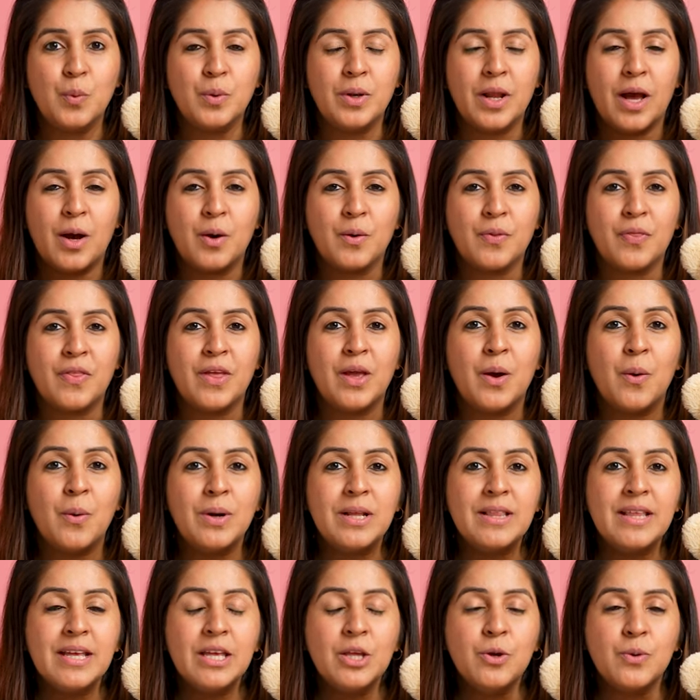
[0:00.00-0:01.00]
Now, the
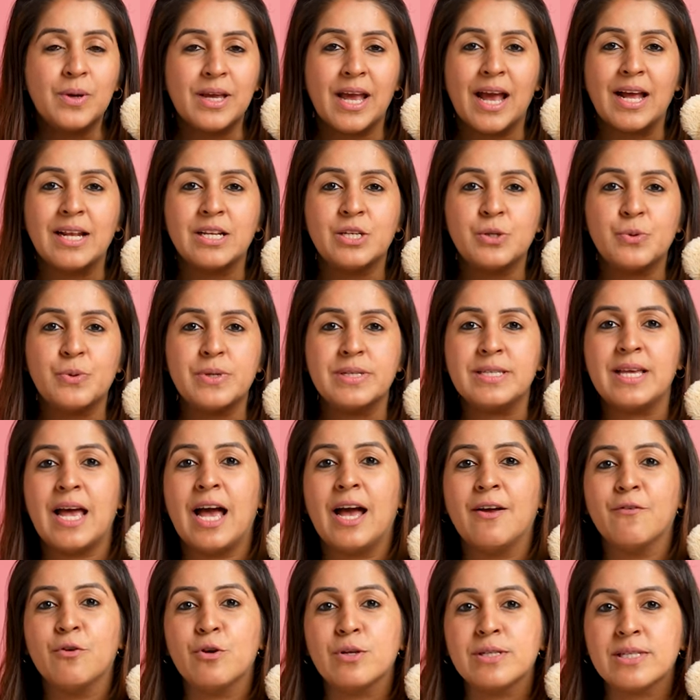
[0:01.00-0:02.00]
only thing you can do is
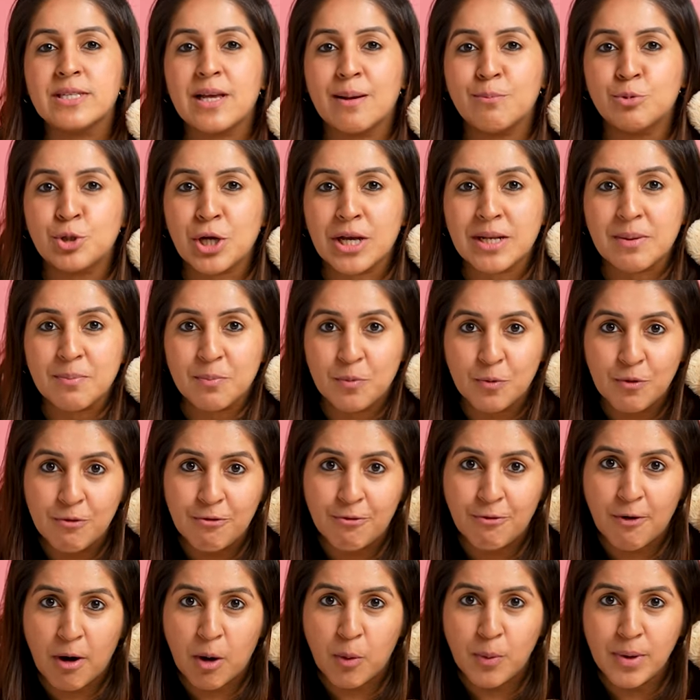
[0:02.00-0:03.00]
have your subject move
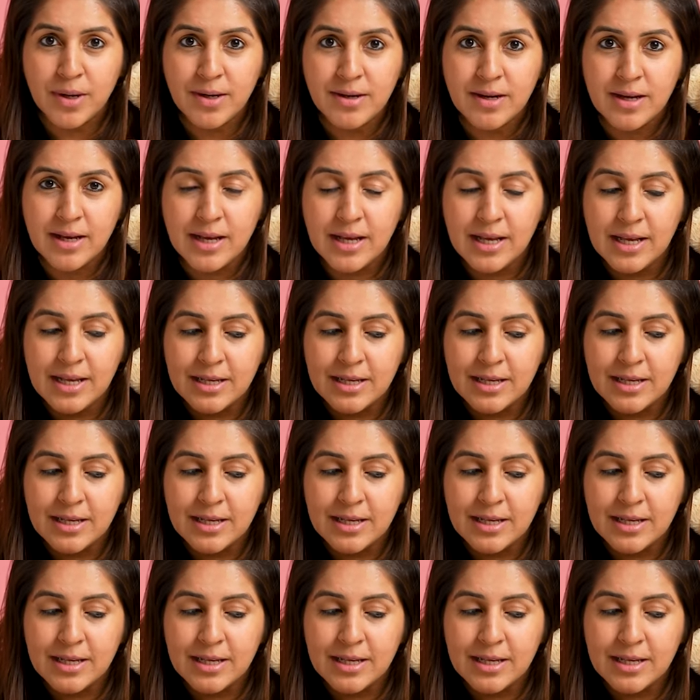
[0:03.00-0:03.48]
forward.